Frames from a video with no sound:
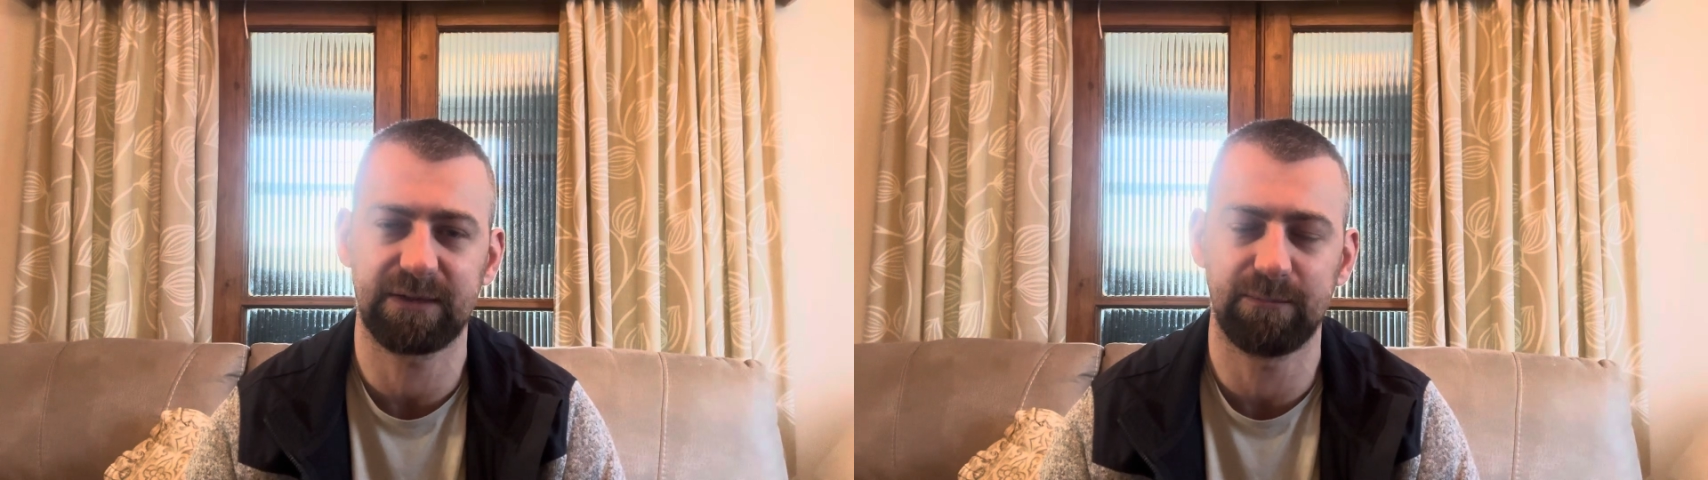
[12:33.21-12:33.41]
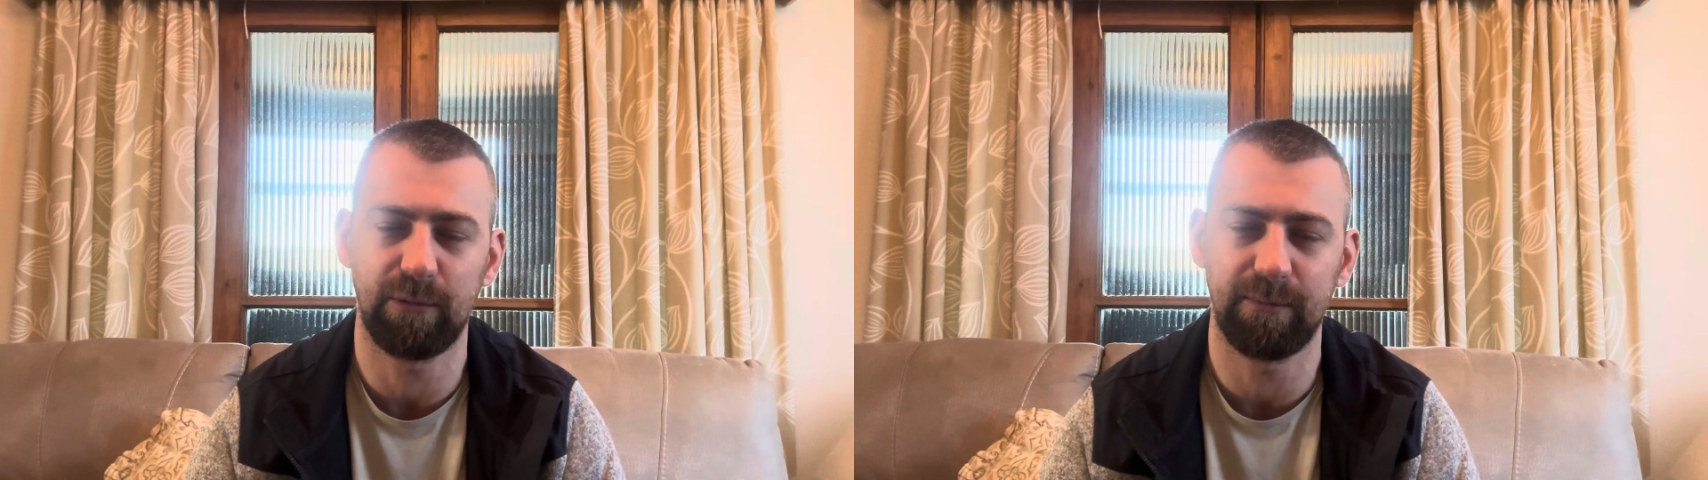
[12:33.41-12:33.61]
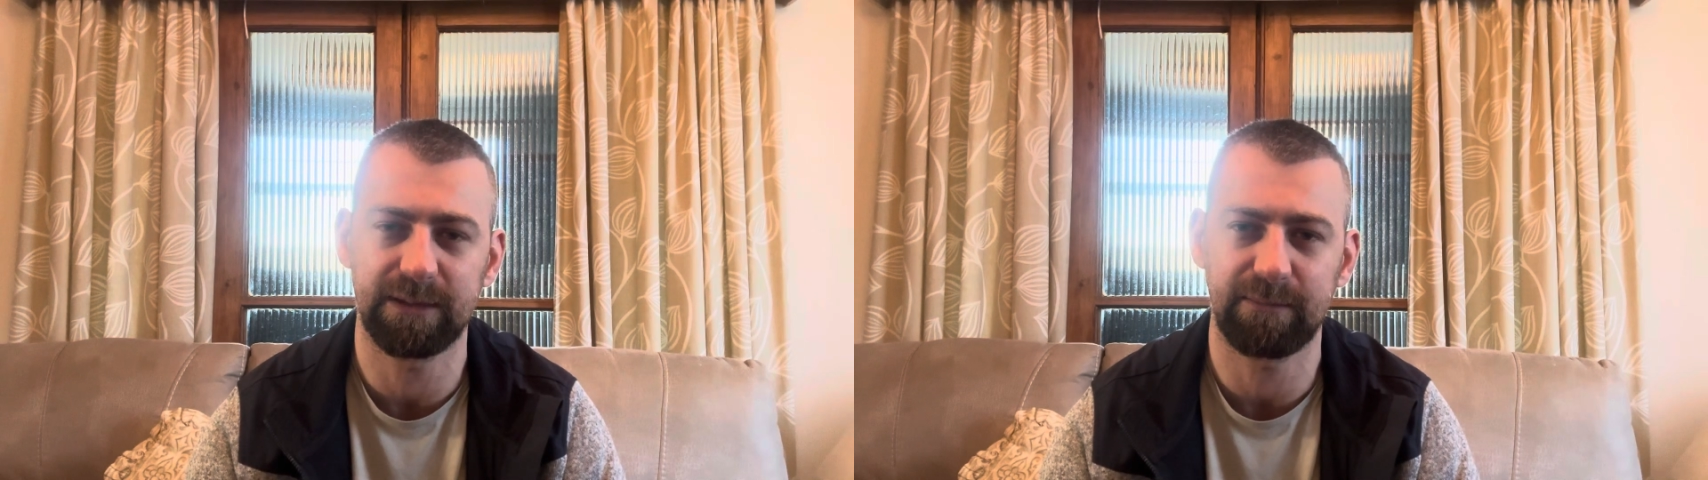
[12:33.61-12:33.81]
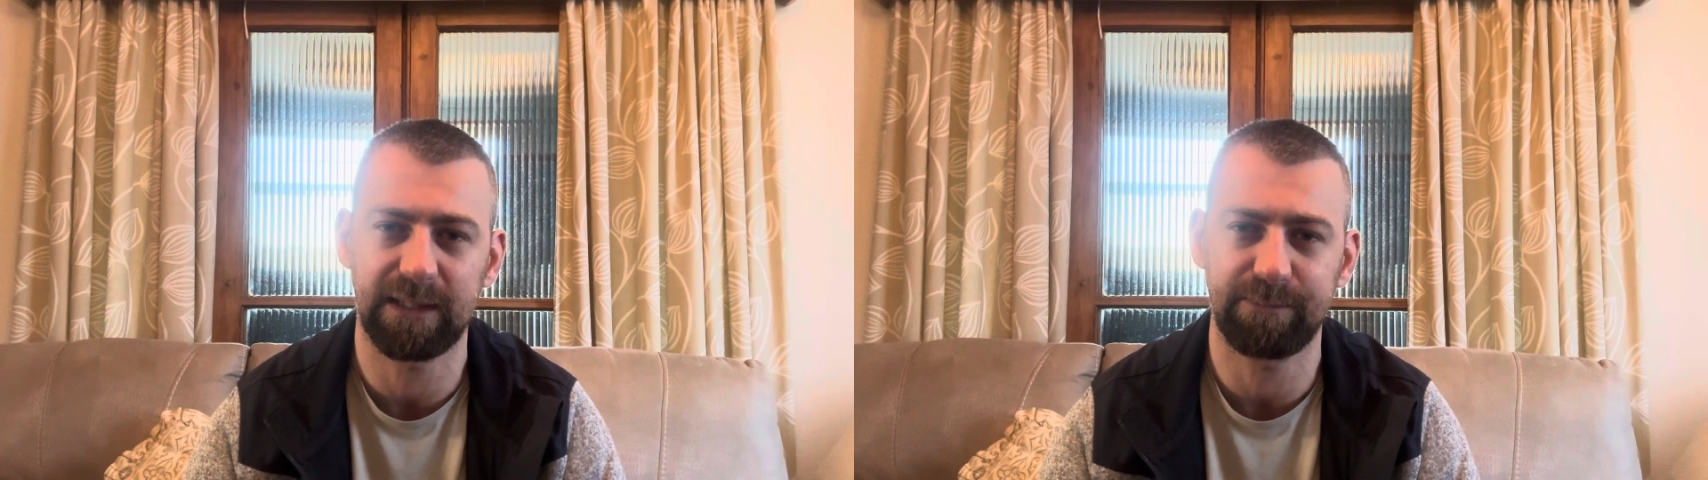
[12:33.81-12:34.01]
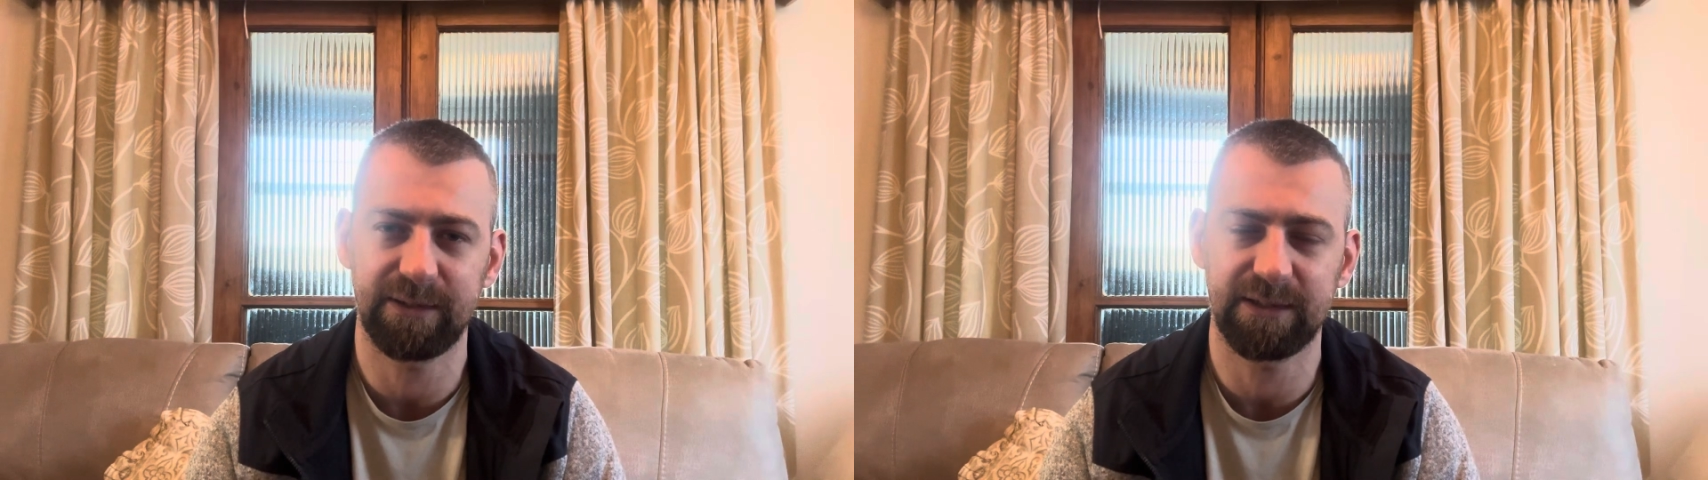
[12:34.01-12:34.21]
at the moment, in
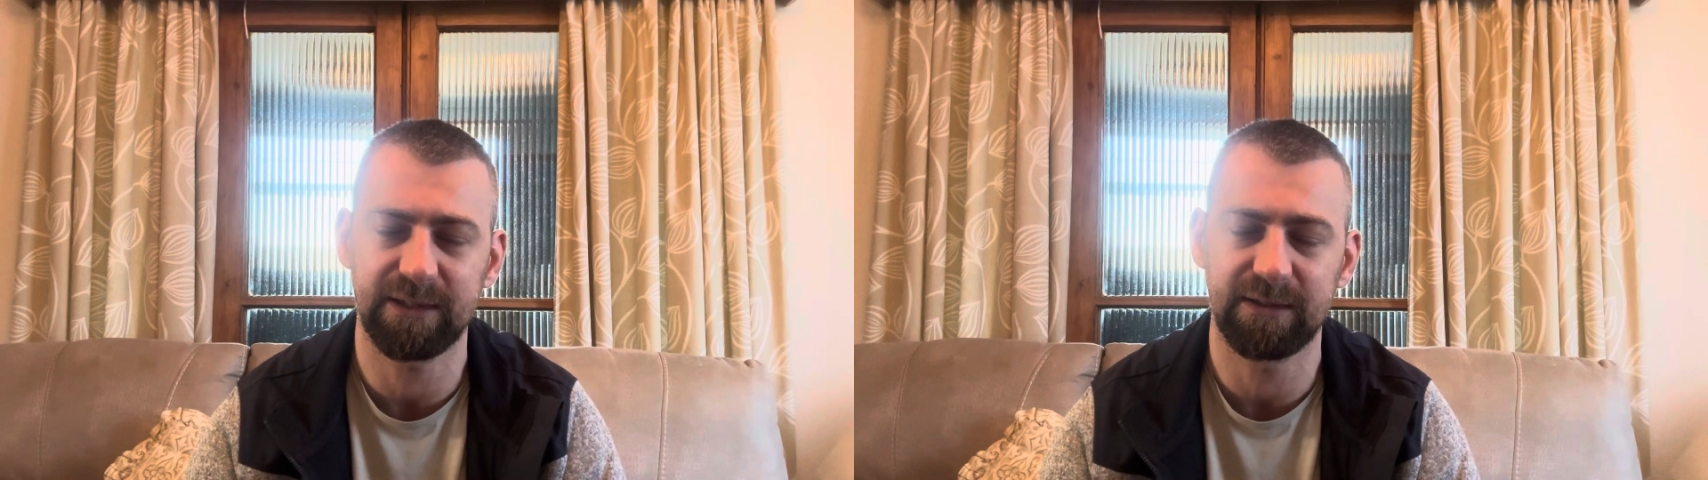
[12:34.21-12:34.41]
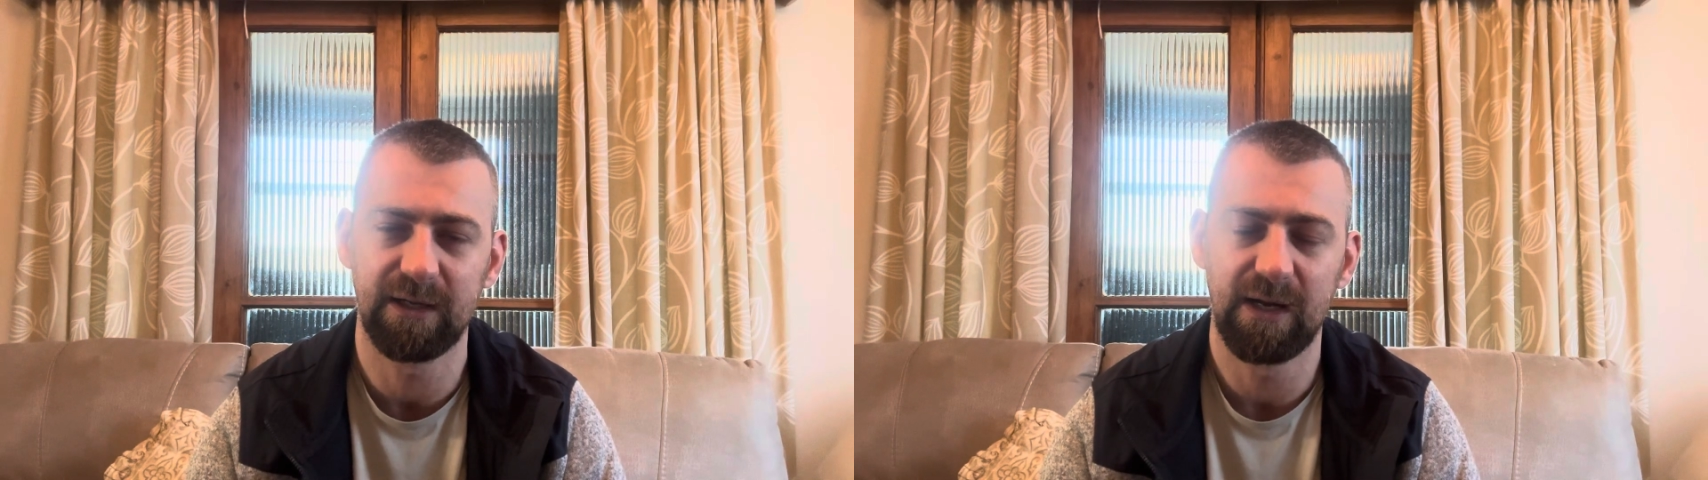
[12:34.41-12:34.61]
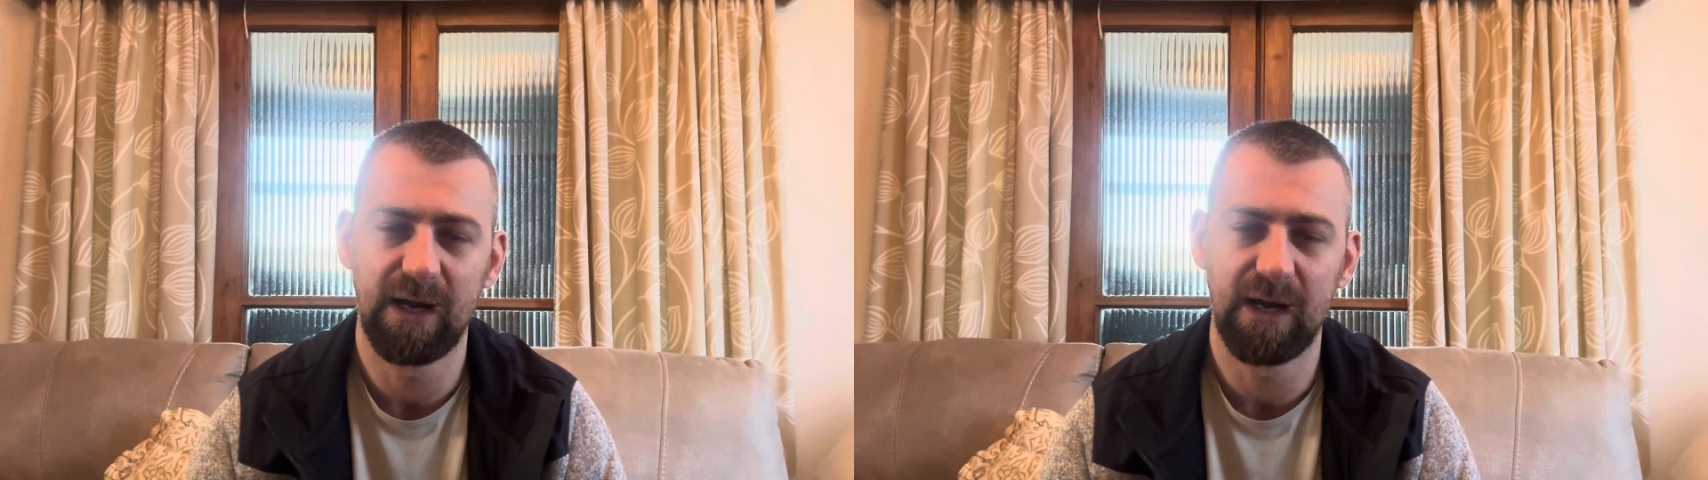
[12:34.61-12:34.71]
my opinion.